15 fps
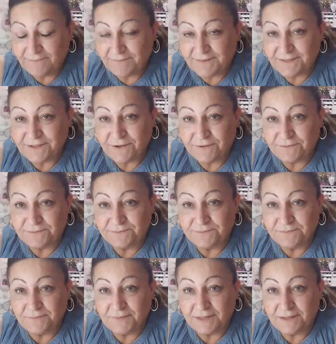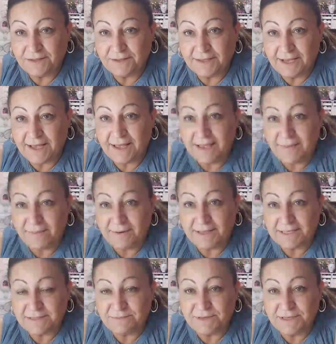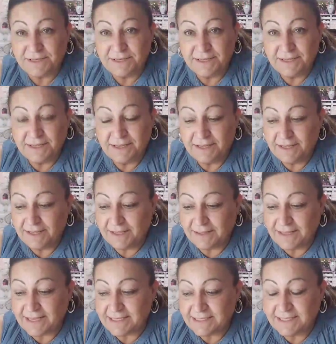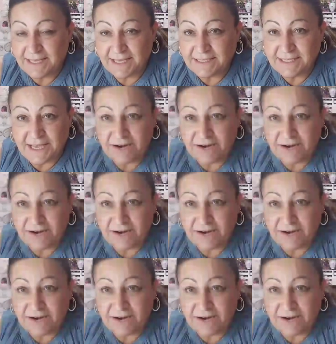so God have blessed me in that sense.